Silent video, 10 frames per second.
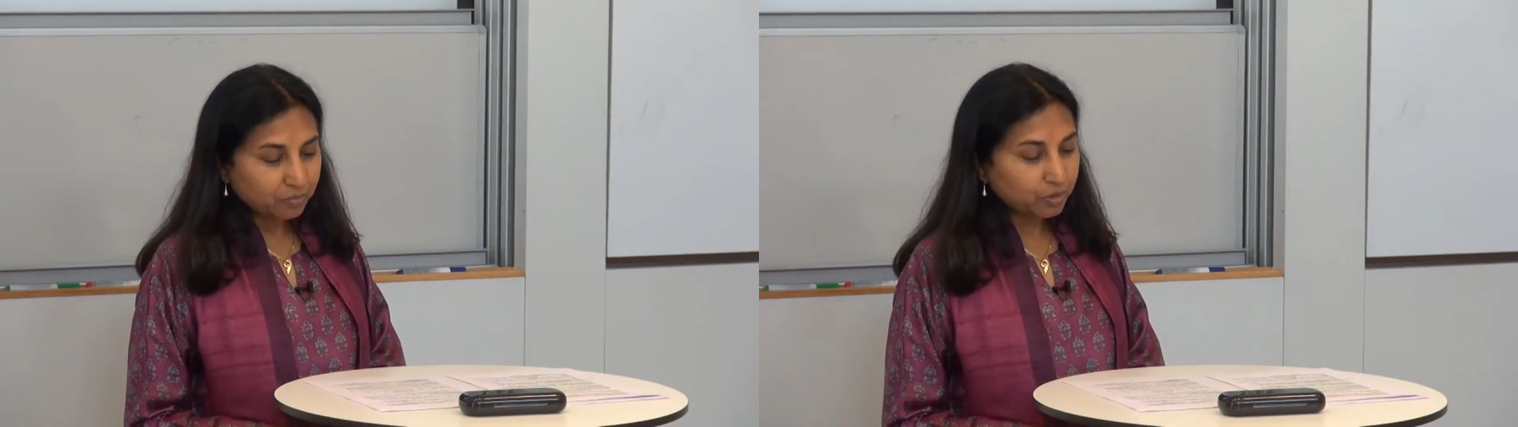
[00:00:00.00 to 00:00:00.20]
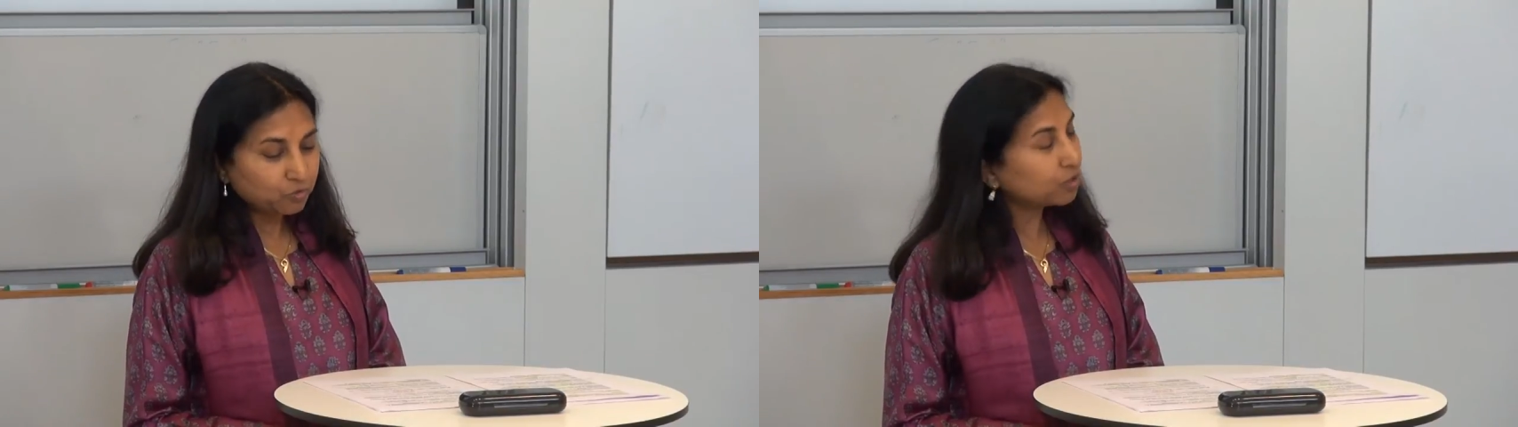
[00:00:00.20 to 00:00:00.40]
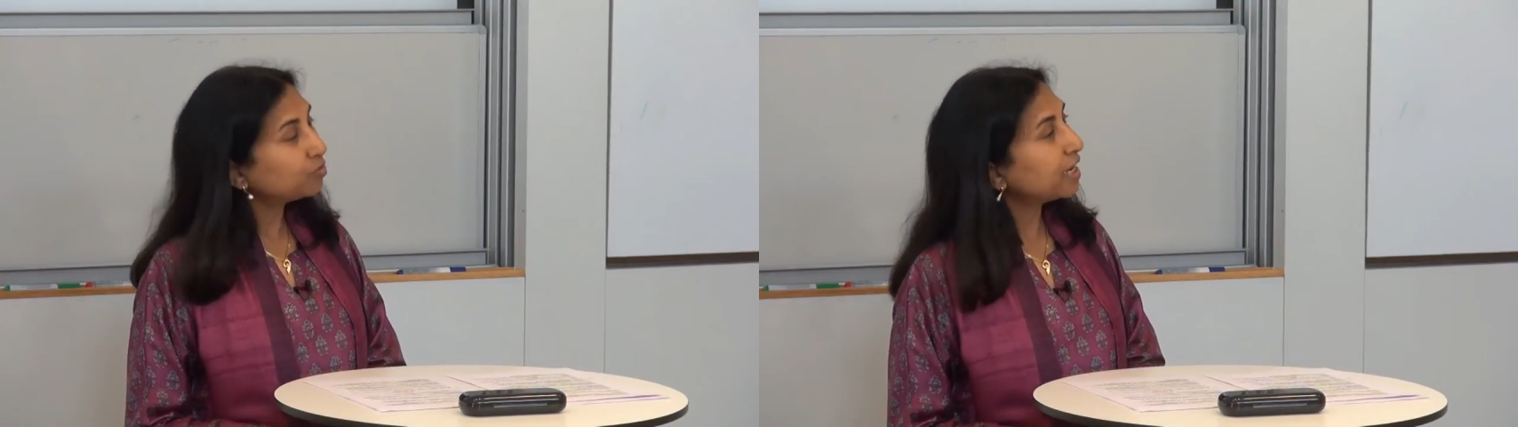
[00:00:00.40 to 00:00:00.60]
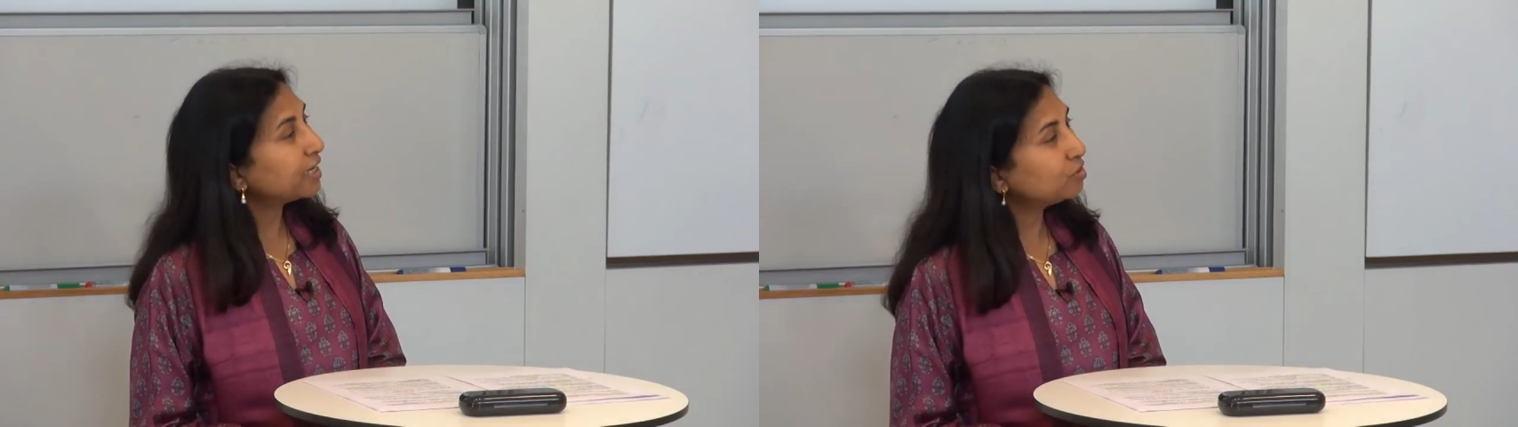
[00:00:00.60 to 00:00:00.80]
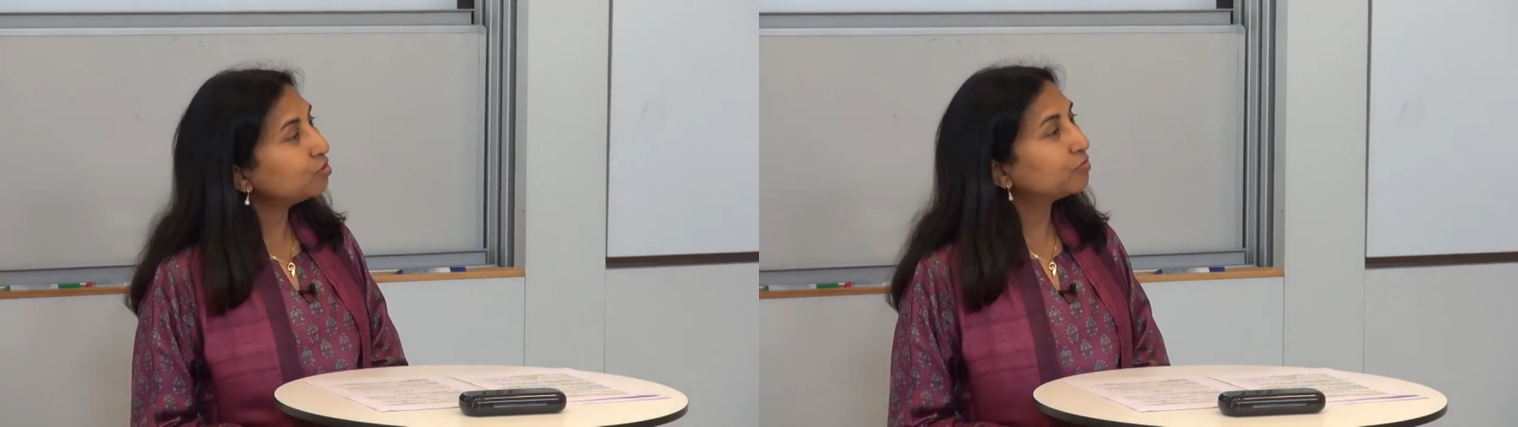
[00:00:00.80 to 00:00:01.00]
but what would
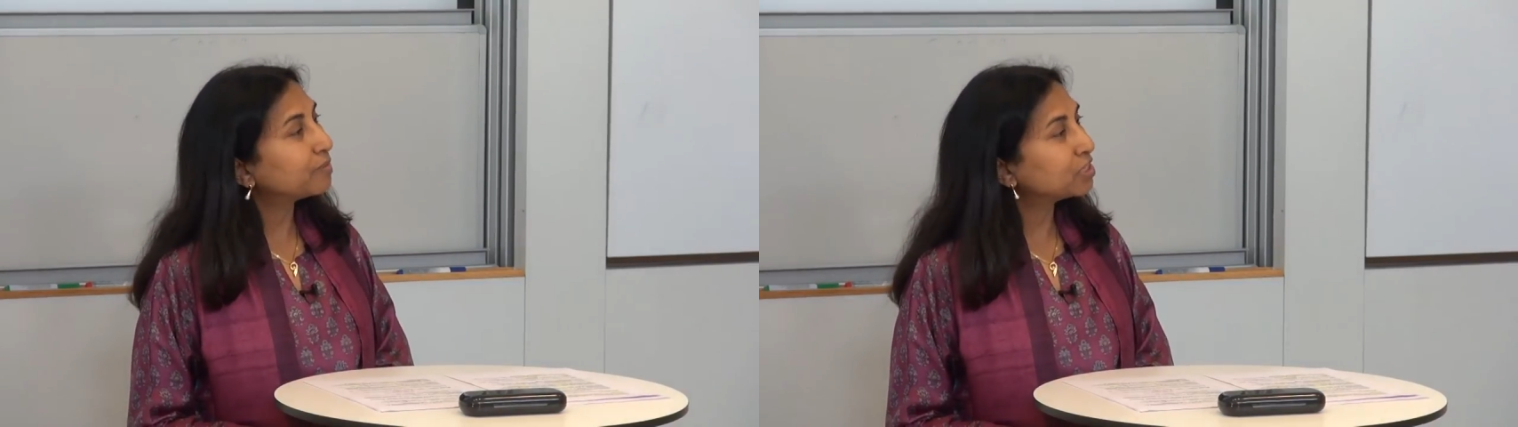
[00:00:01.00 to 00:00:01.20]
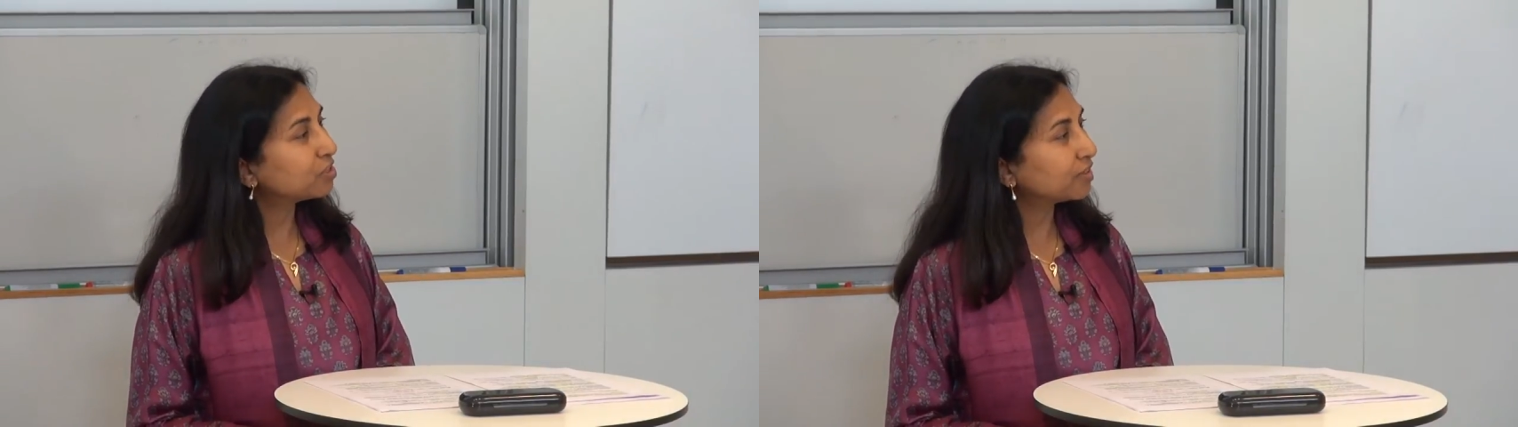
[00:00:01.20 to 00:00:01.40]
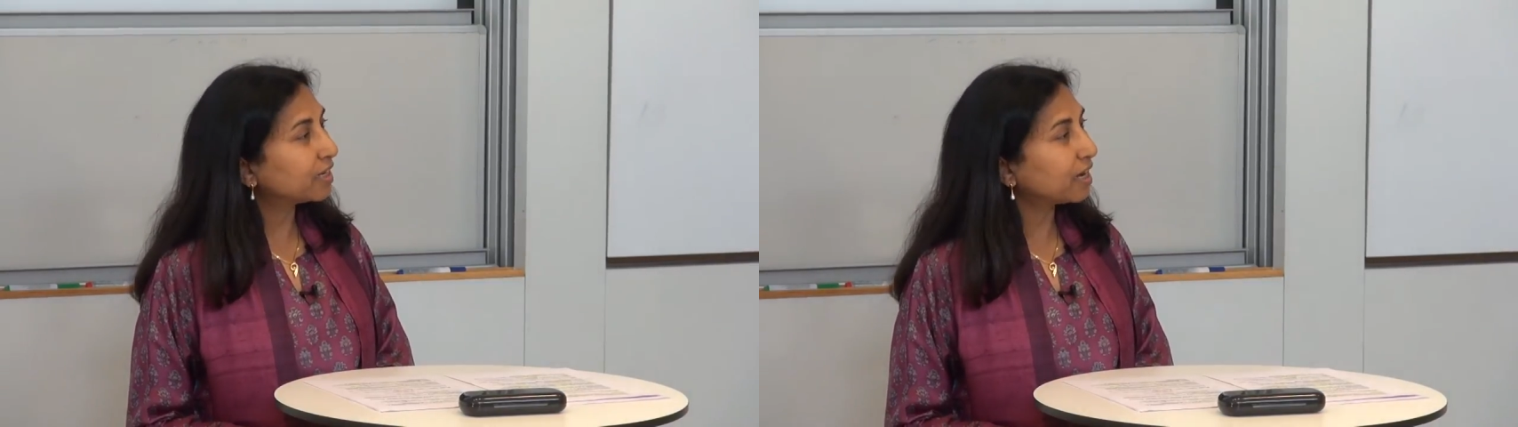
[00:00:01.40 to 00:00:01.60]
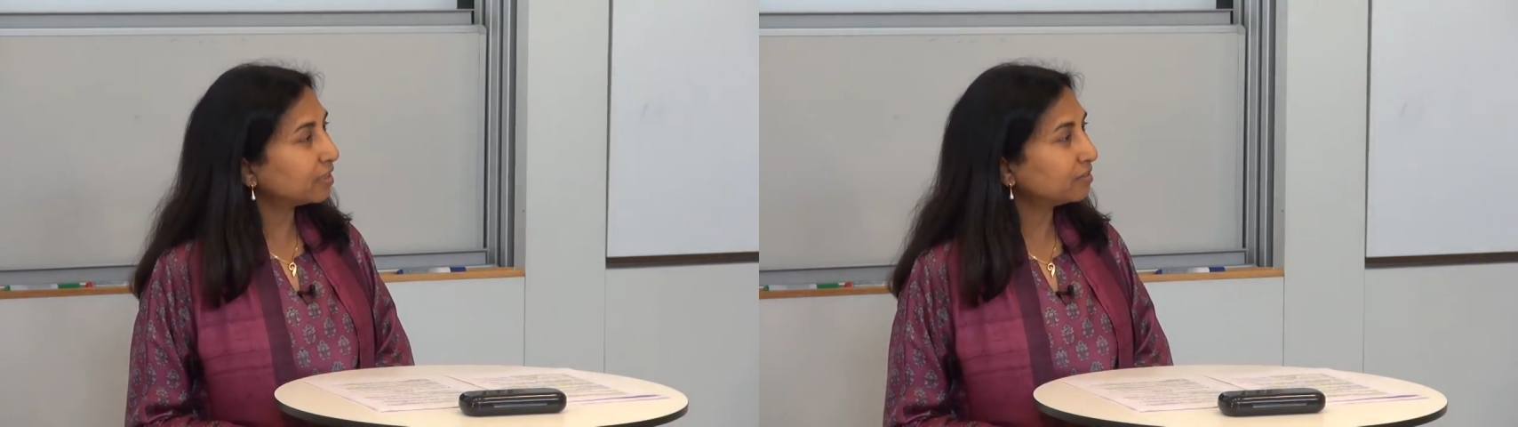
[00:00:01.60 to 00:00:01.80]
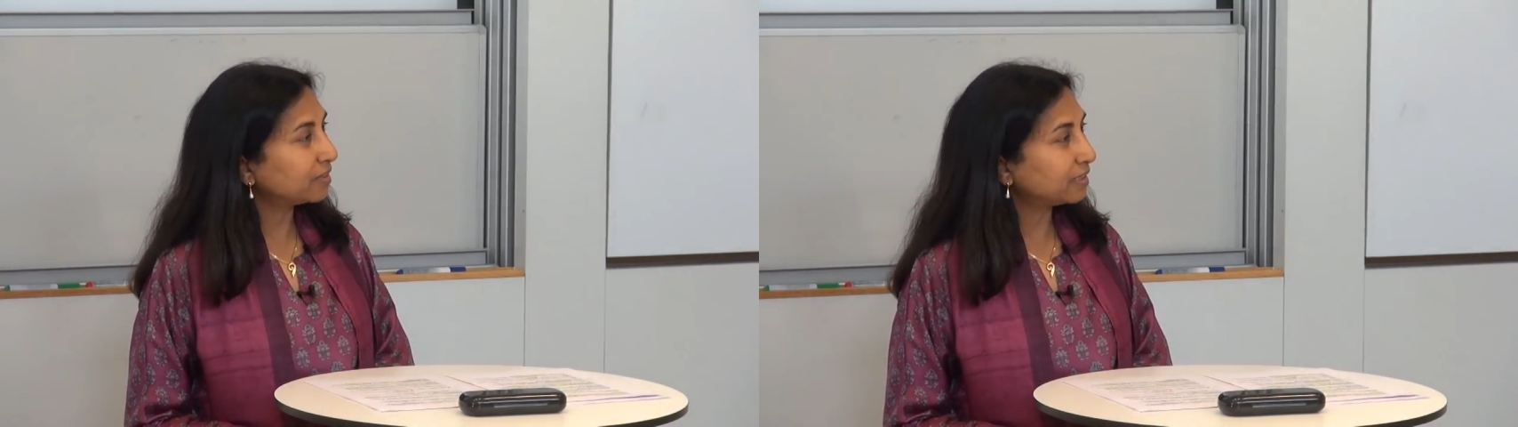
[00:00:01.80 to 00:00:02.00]
I do if my children are
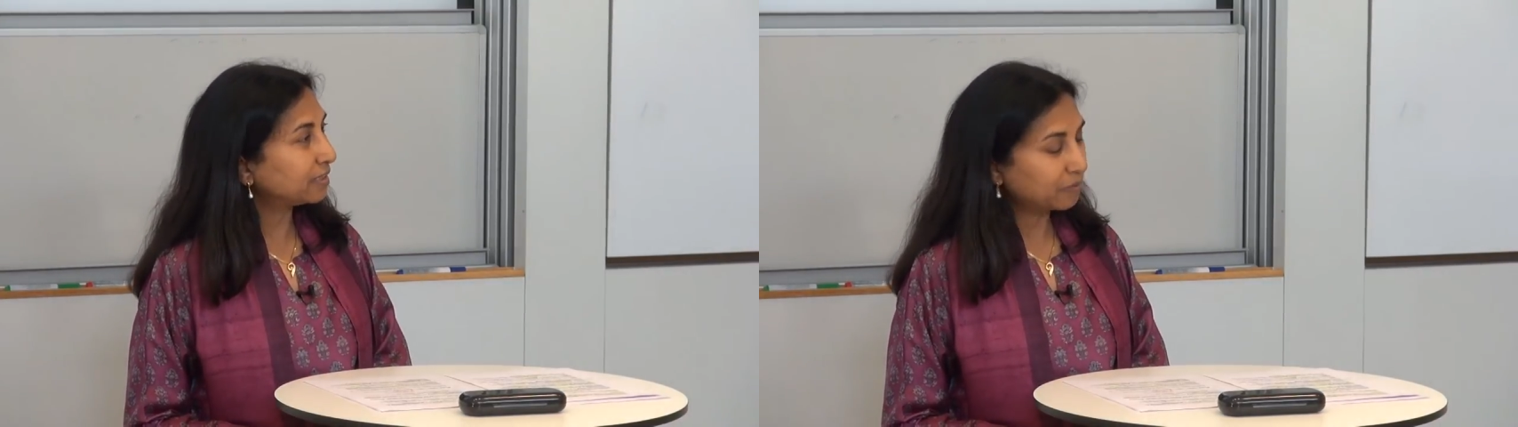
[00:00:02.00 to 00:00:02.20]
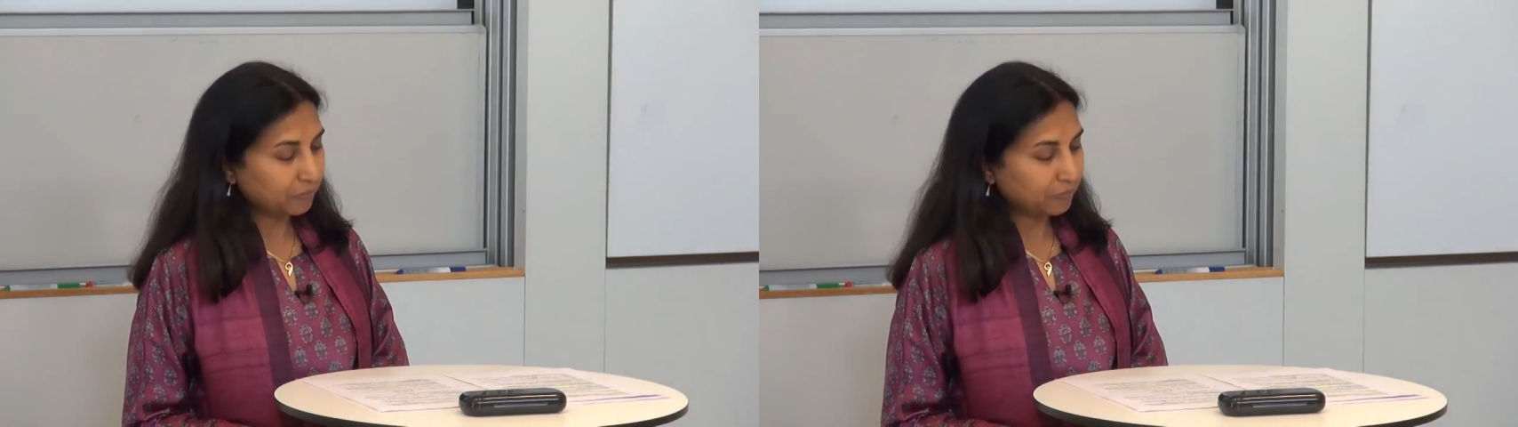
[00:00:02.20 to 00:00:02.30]
hungry?